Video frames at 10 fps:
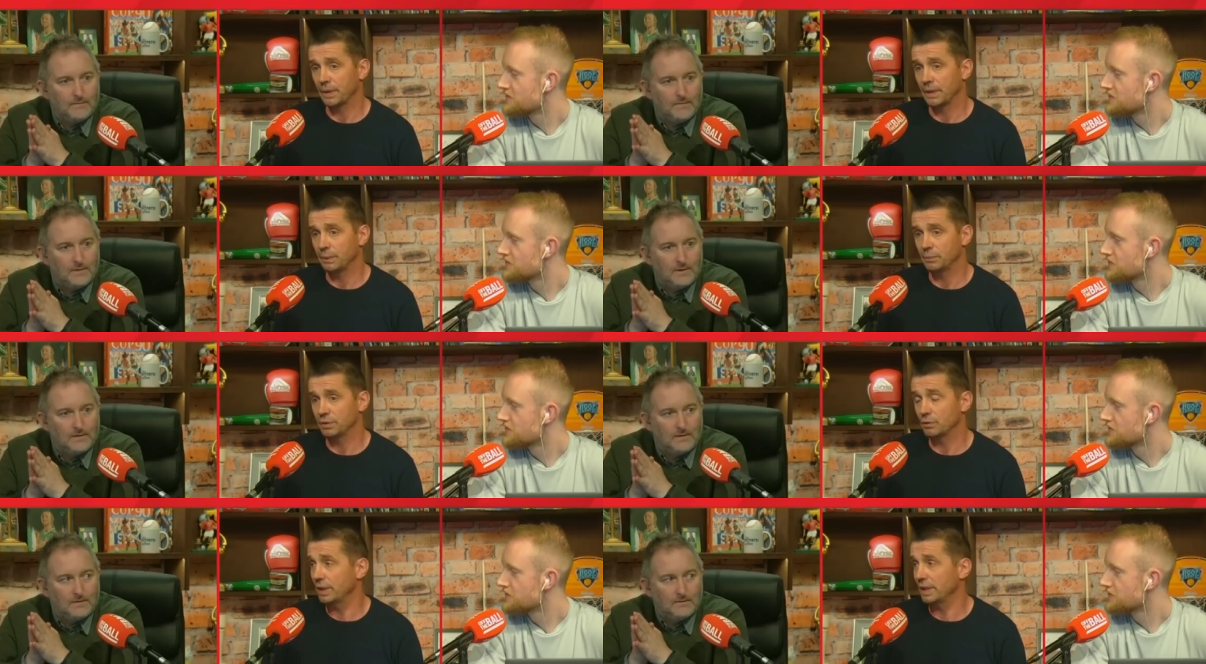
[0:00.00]
Speaker 1: it was a
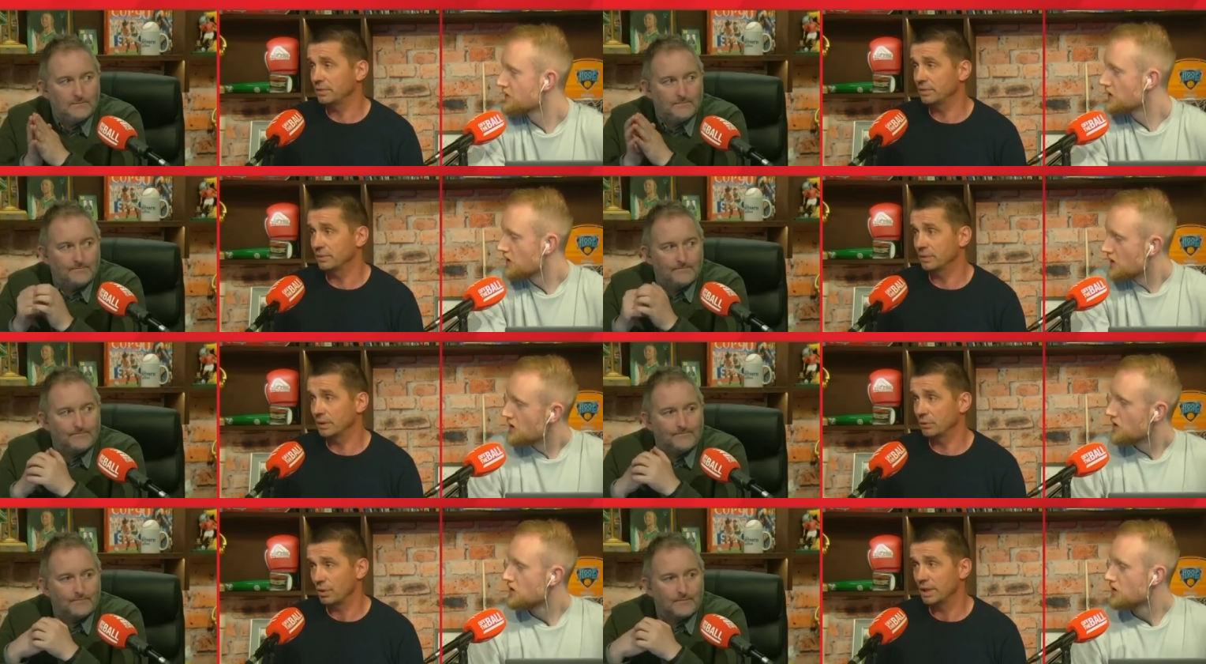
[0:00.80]
great
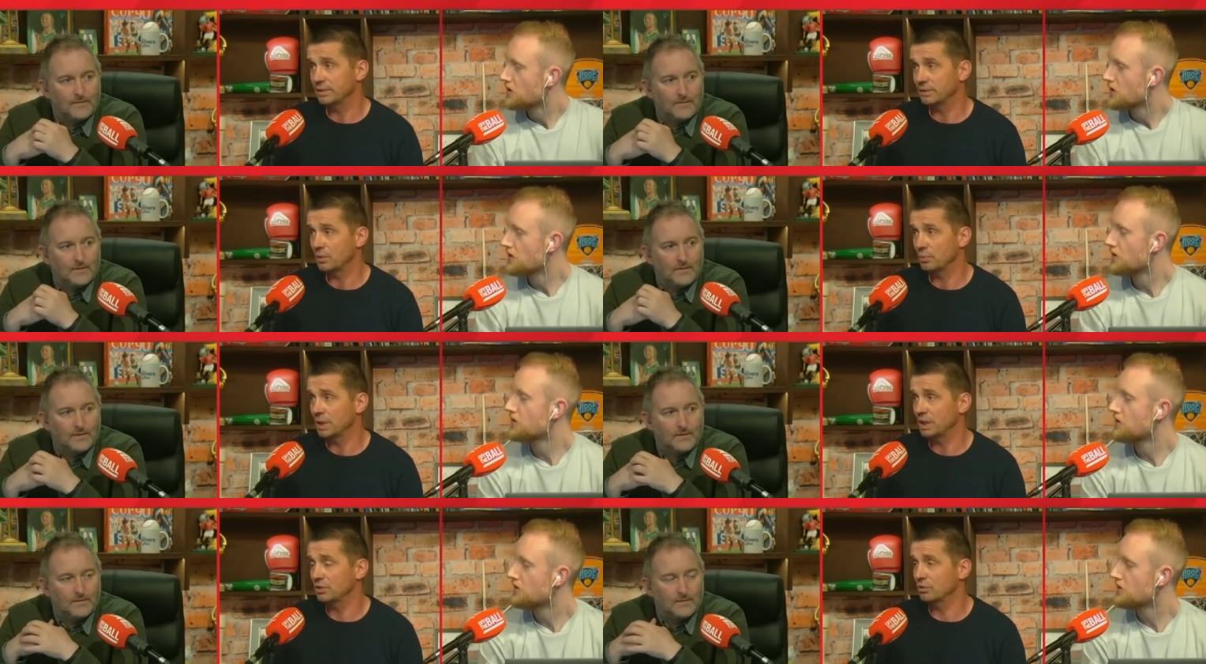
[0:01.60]

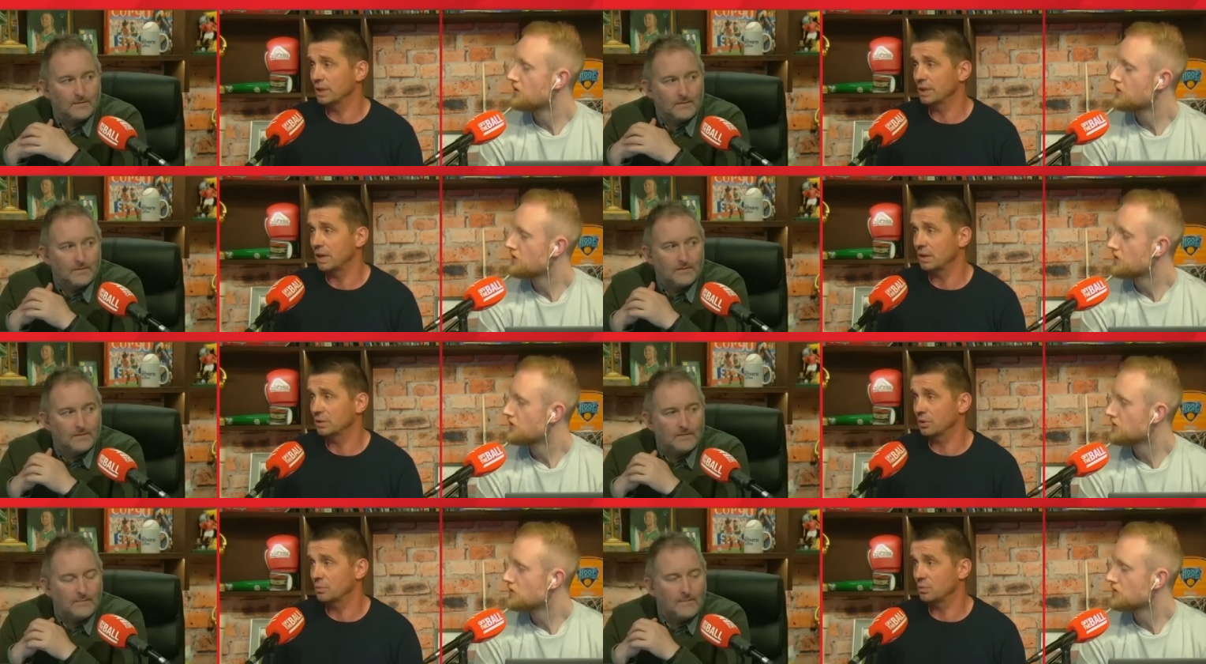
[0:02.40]
determination, great heart
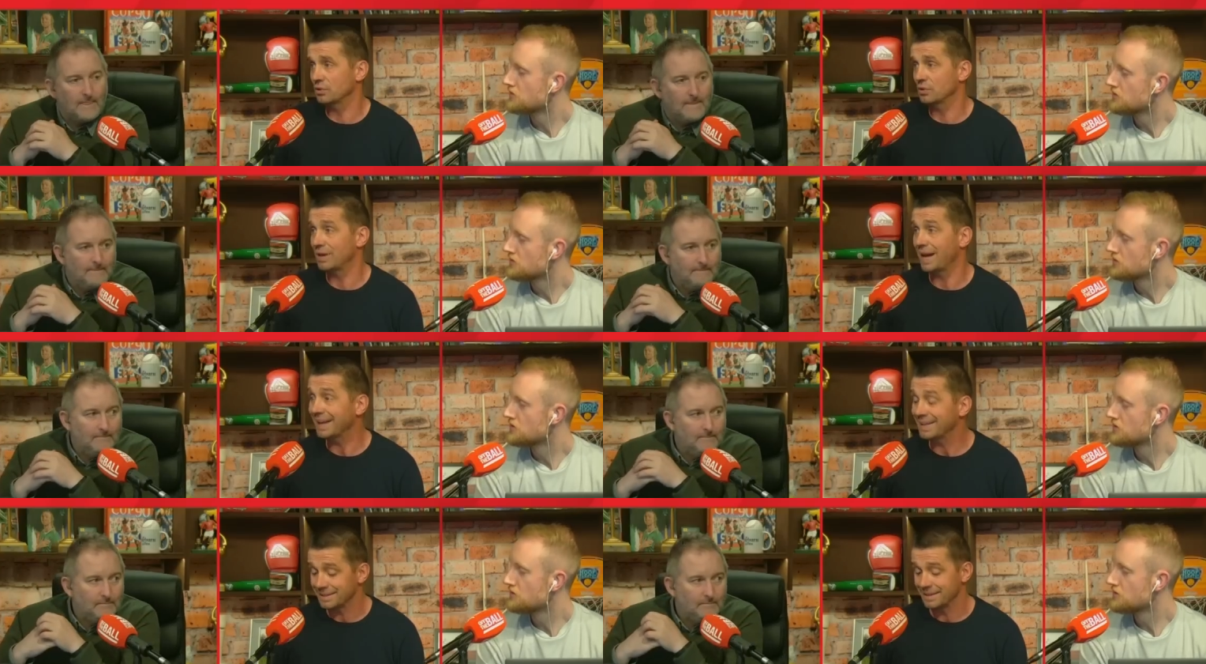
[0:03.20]
out of Munster.
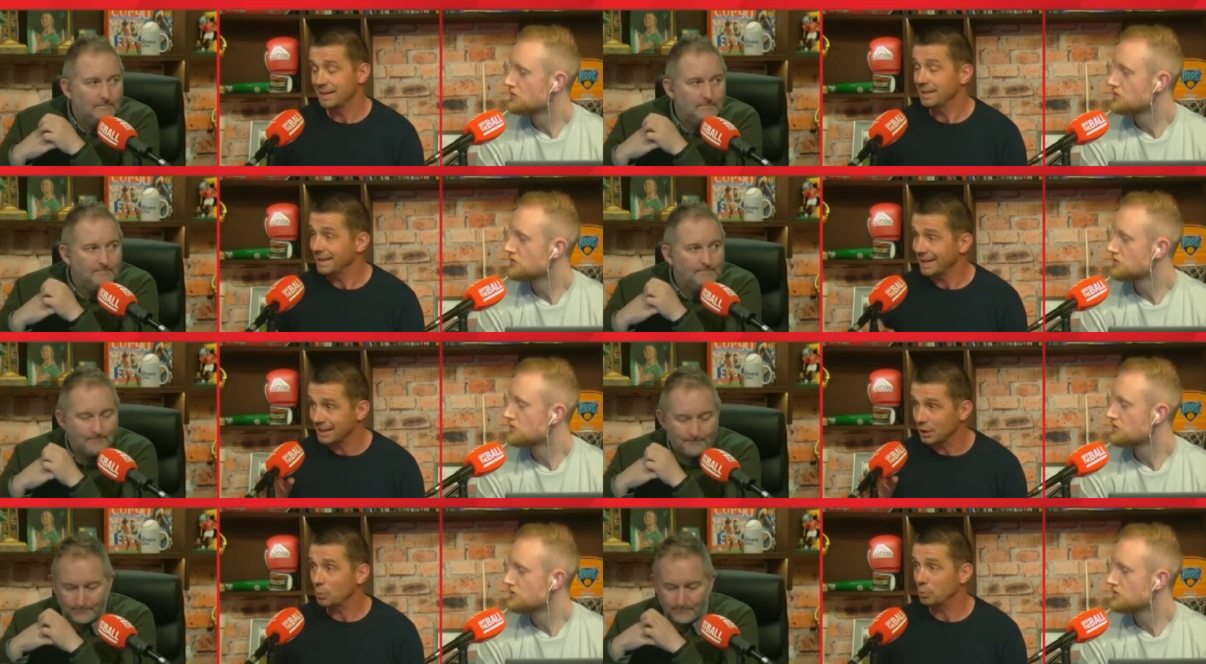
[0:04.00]
And
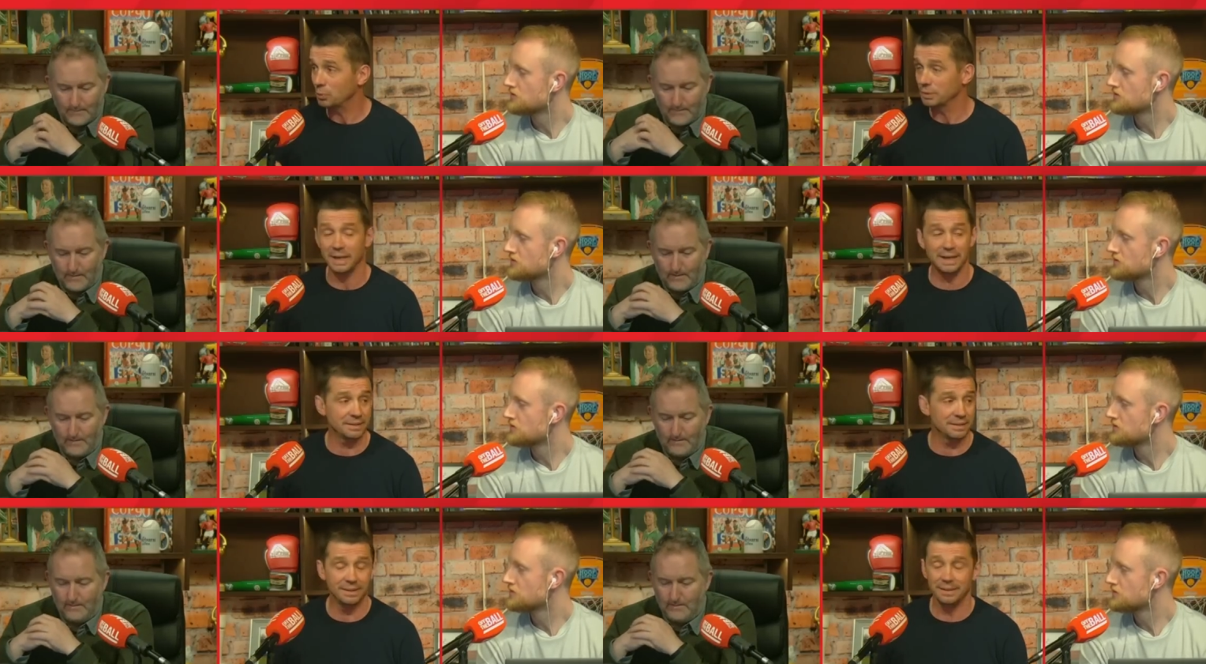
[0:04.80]
coupled with that,
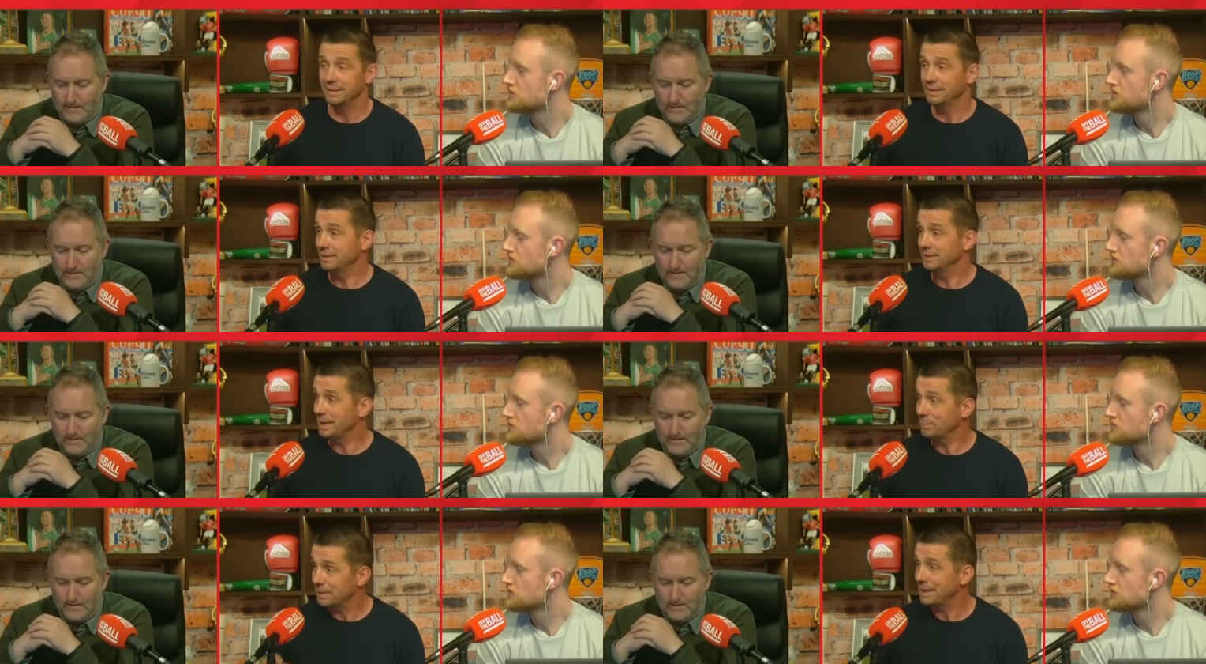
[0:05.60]
they
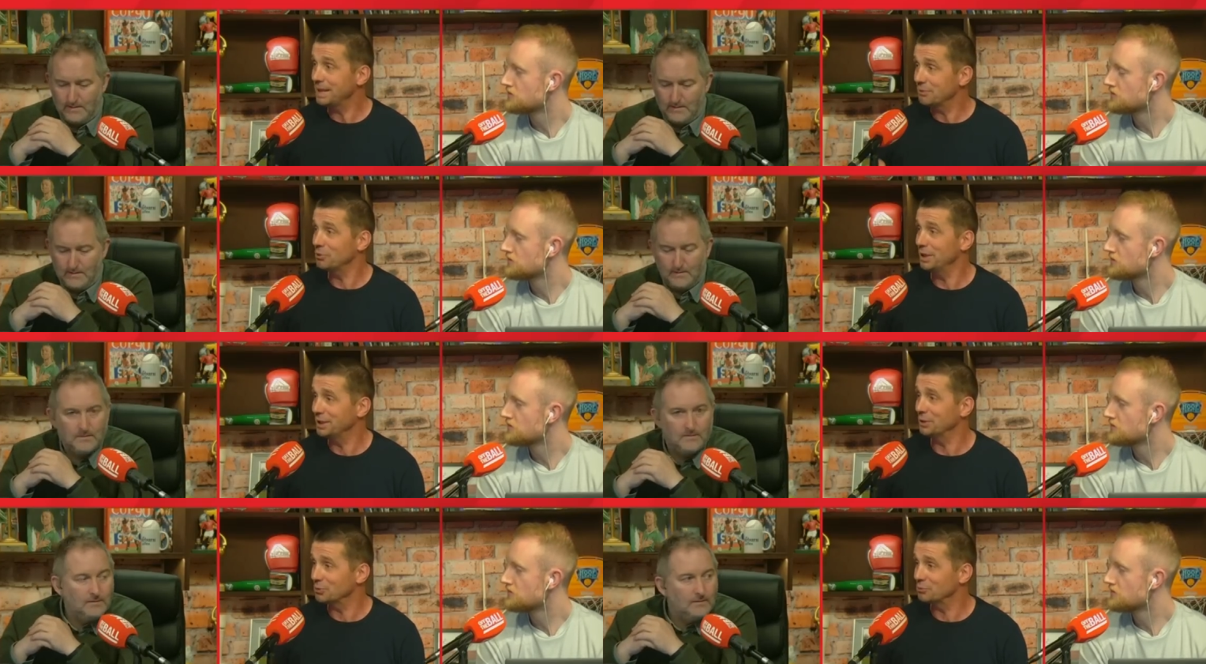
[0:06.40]
played really
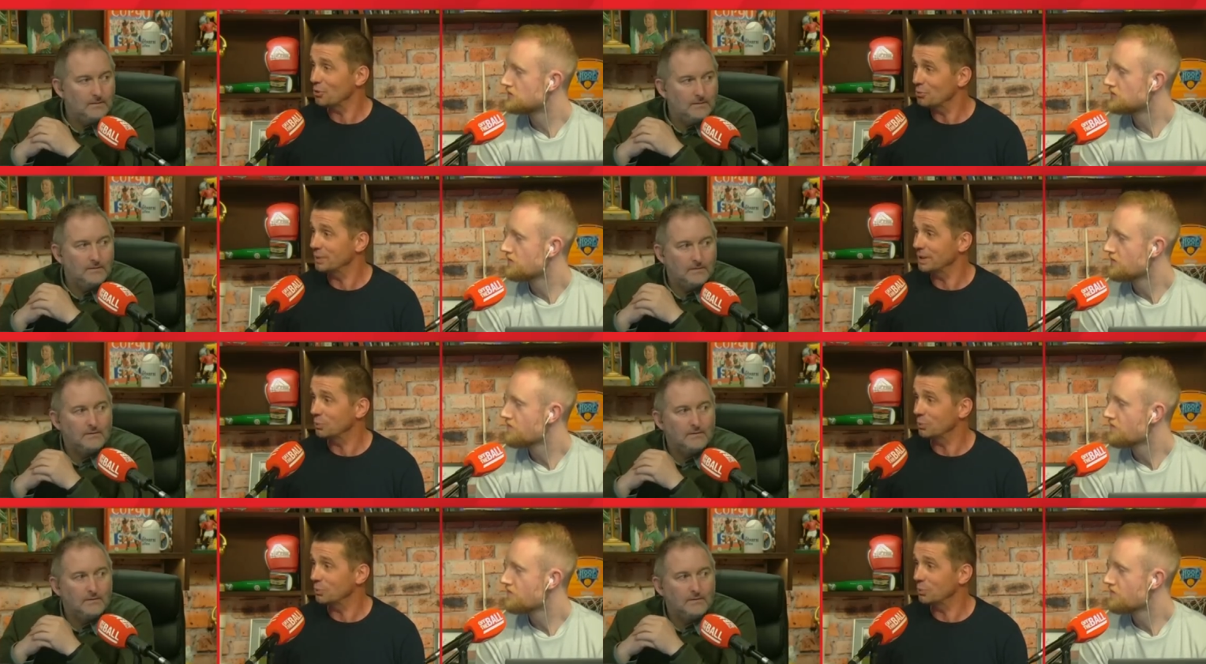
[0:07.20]
good rugby. It